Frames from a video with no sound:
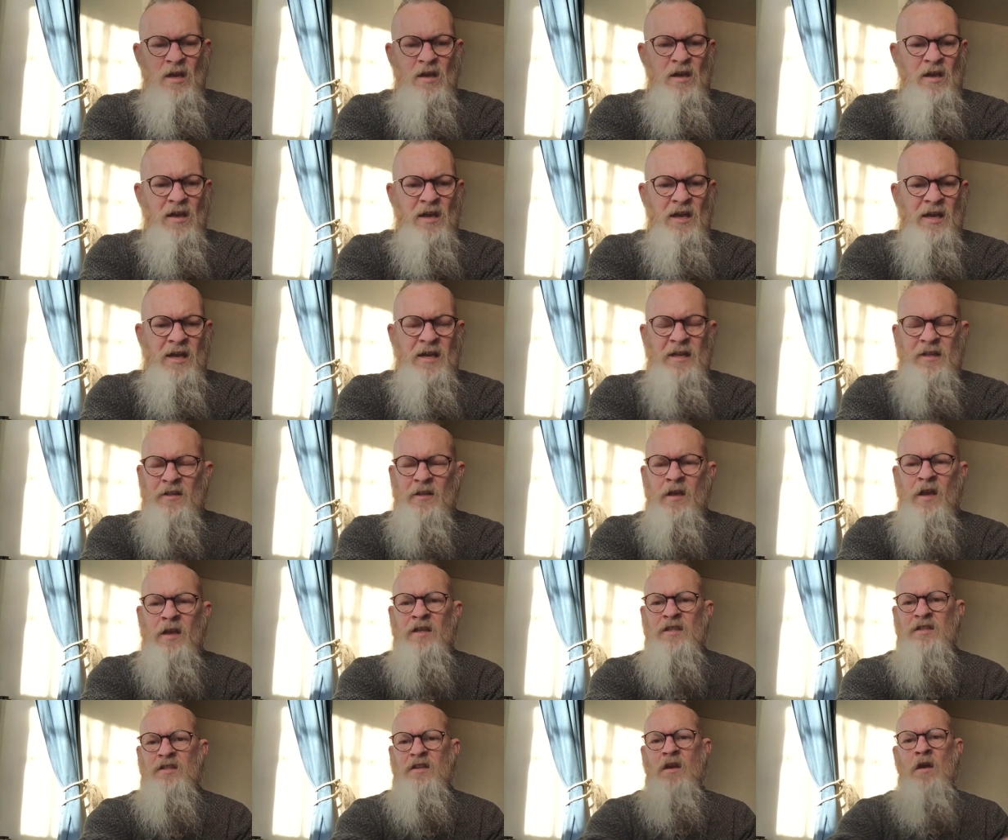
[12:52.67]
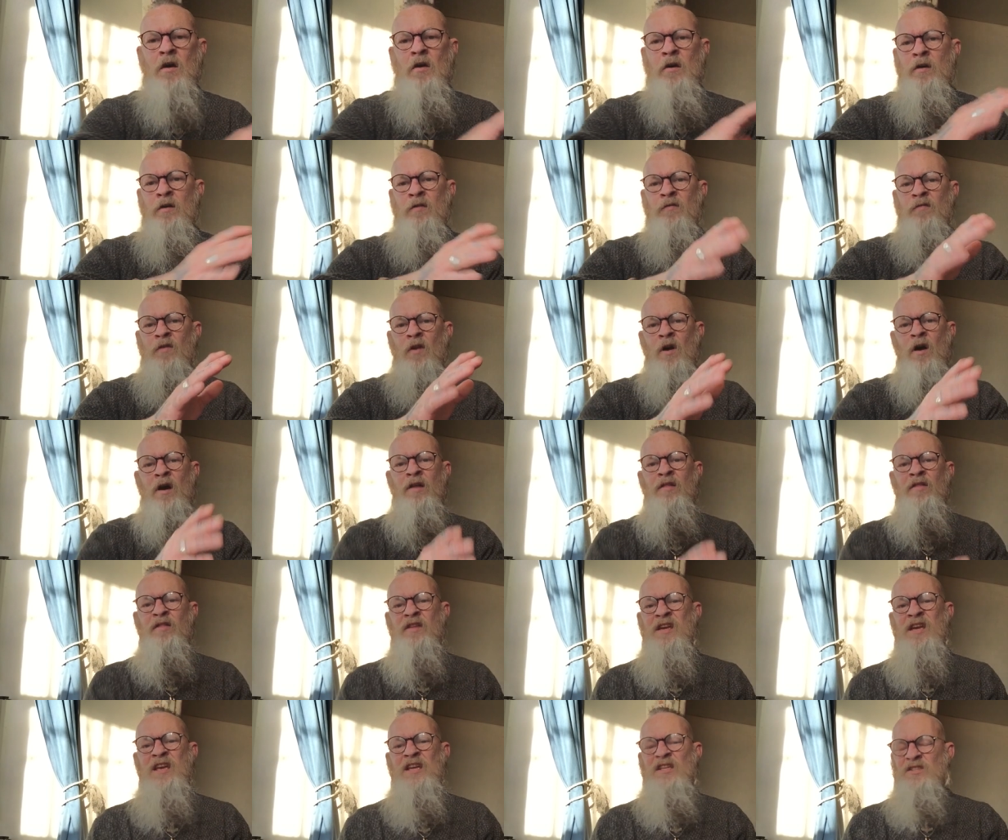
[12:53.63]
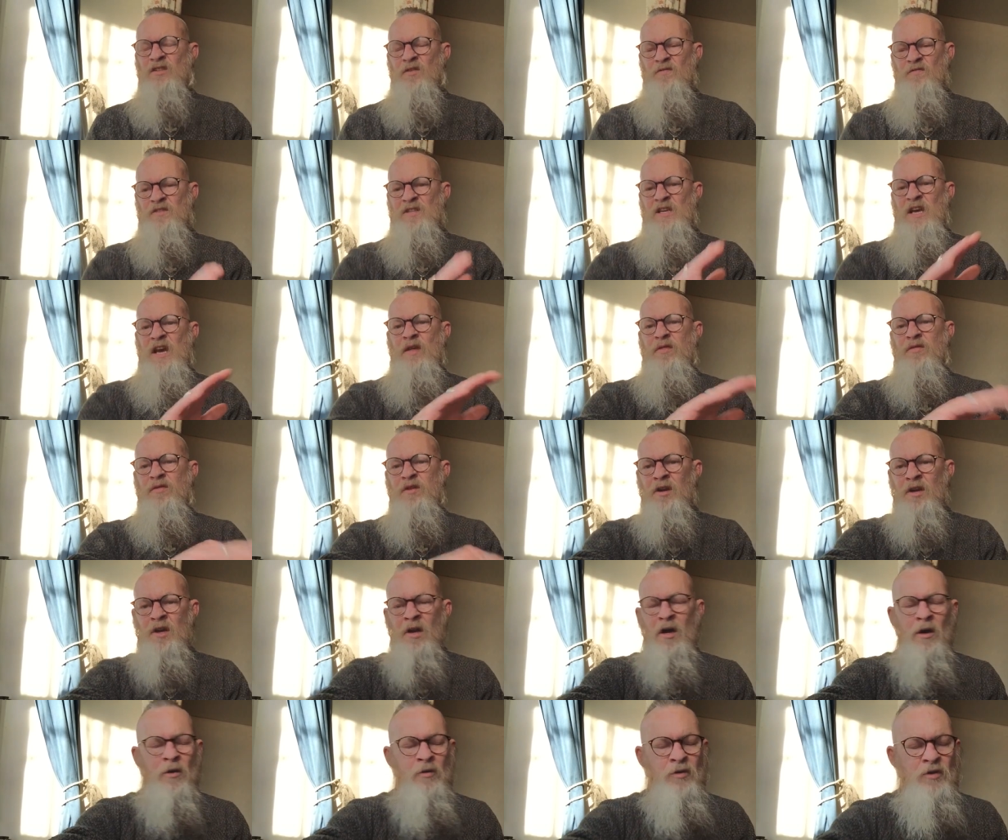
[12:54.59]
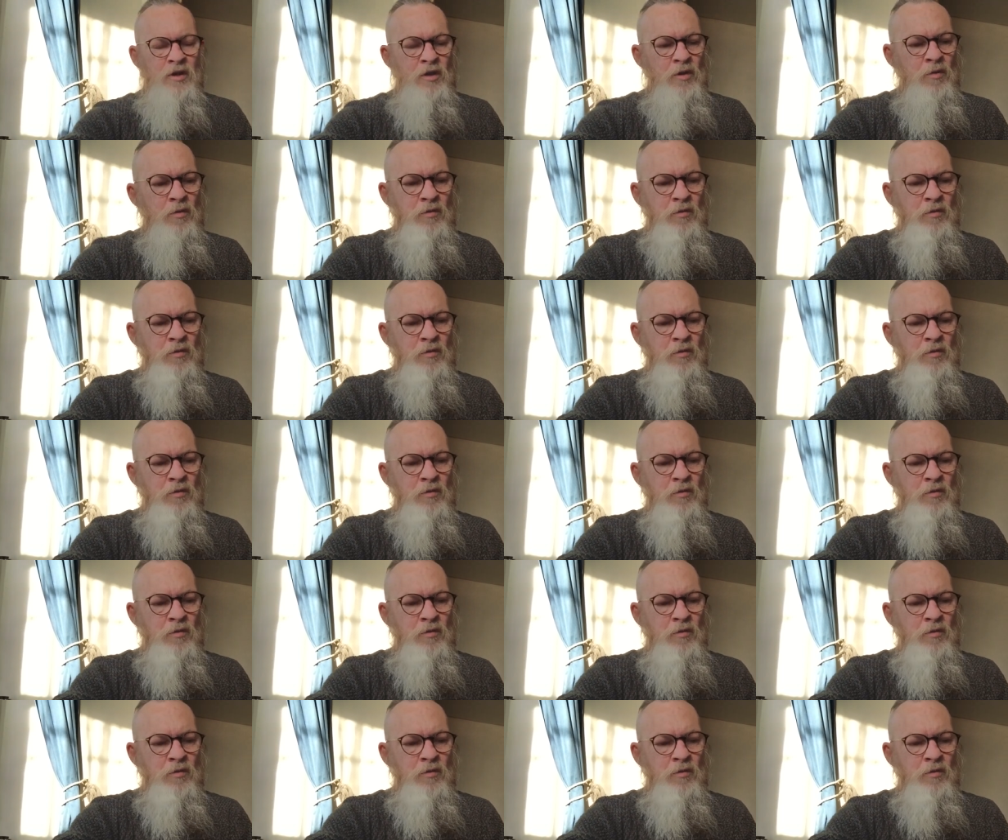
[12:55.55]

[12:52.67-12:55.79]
it's kind of like the kiss of death, you know.